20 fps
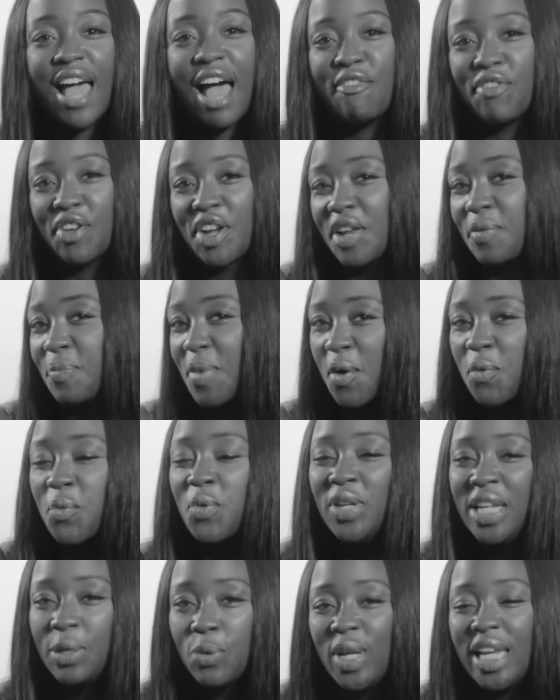African
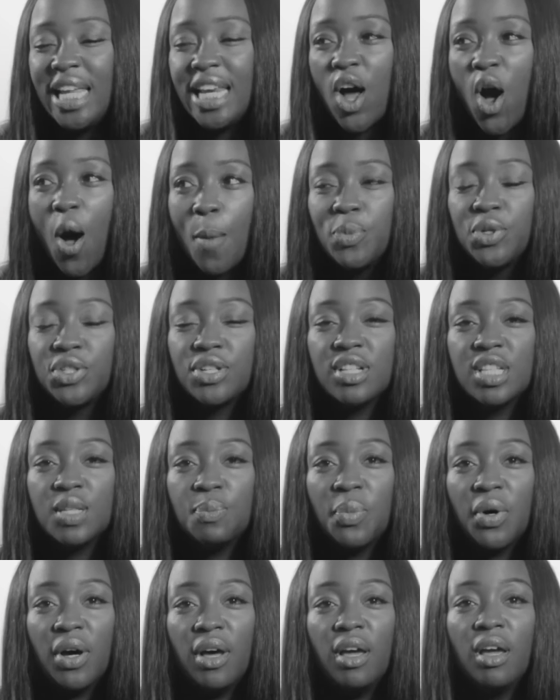men, we need
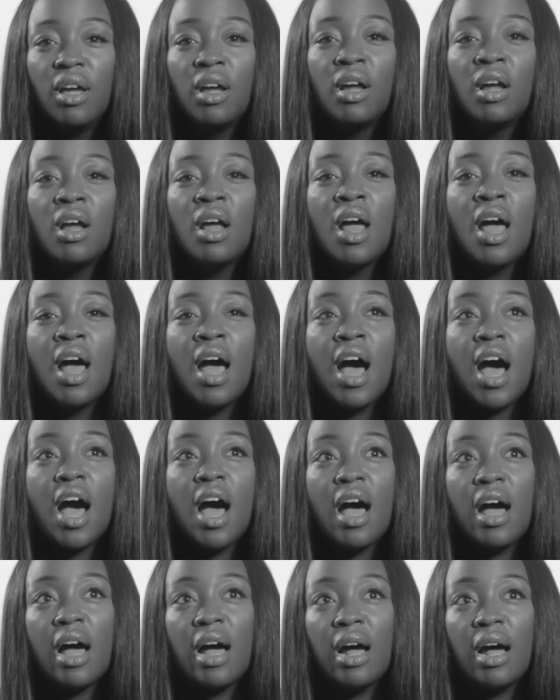options, but
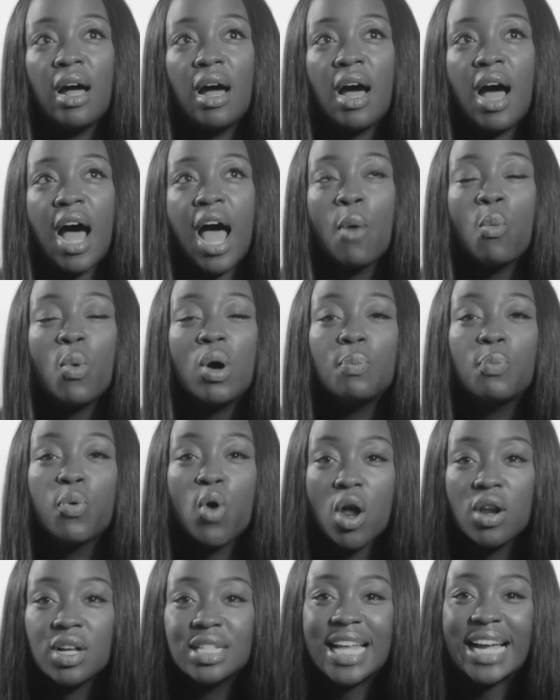I want
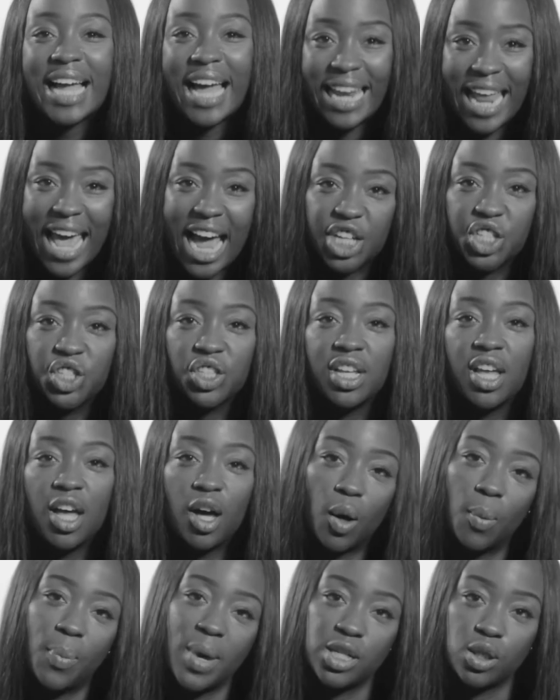products that can actually
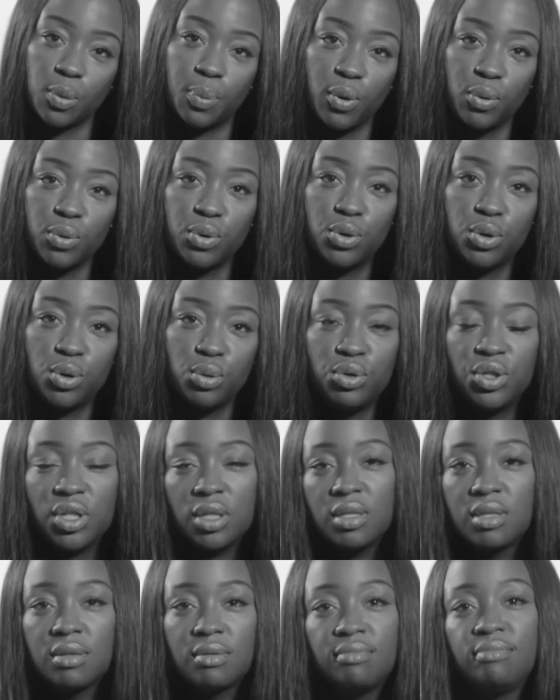help as opposed to
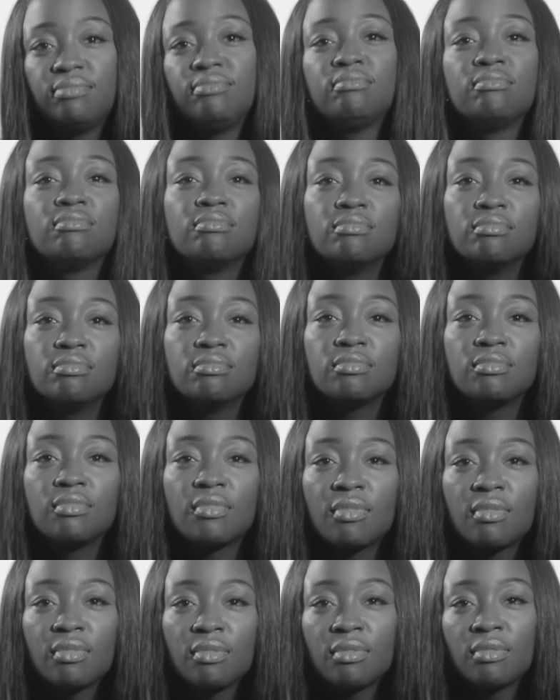just
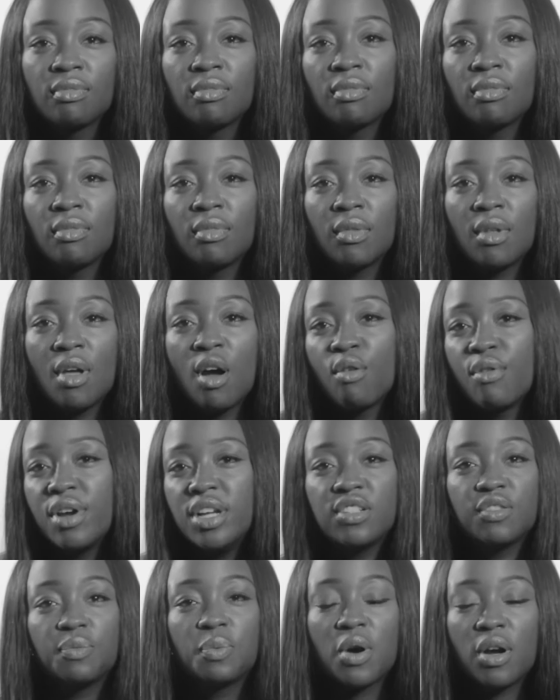a
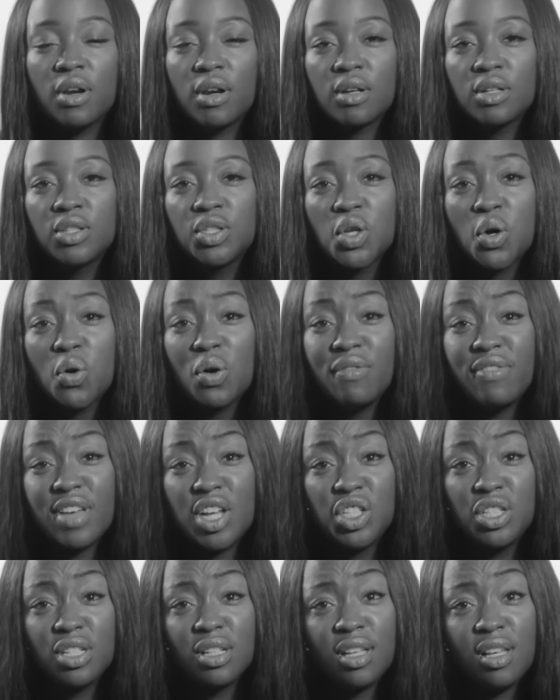range of products. So
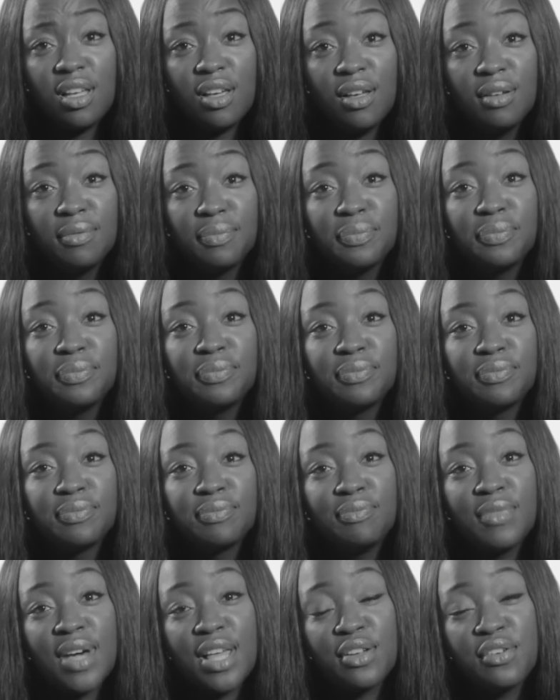eventually,
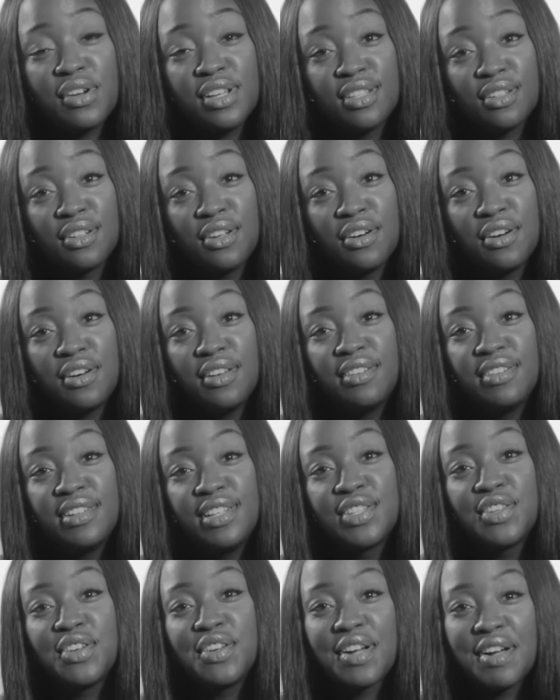by the grace of God,
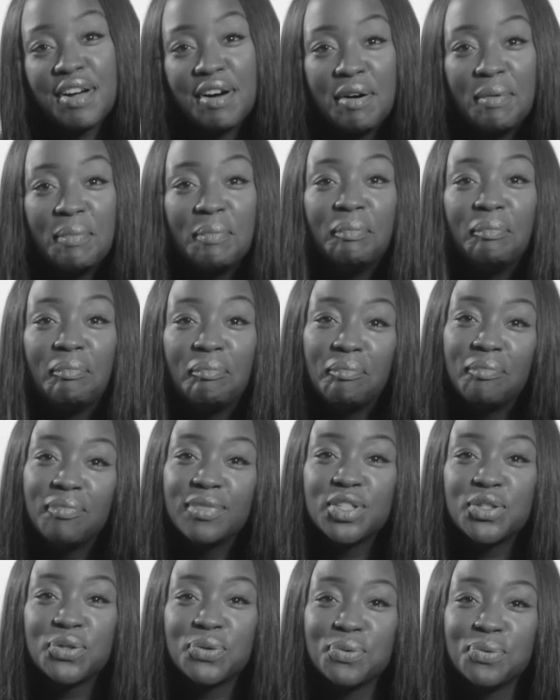it's gonna come
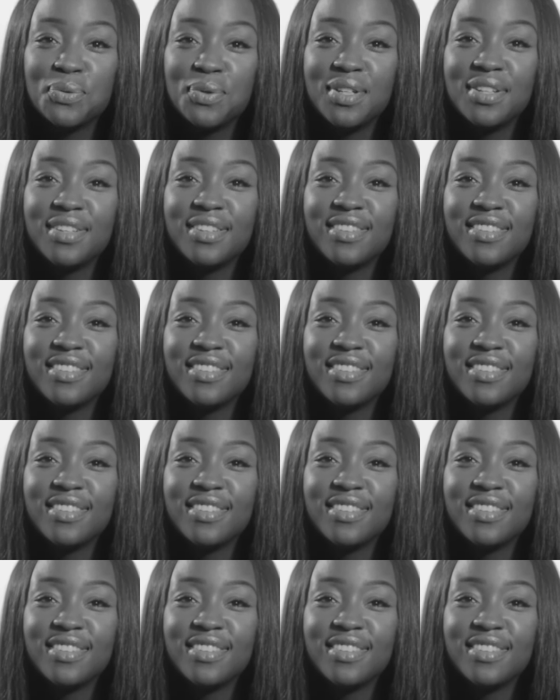soon.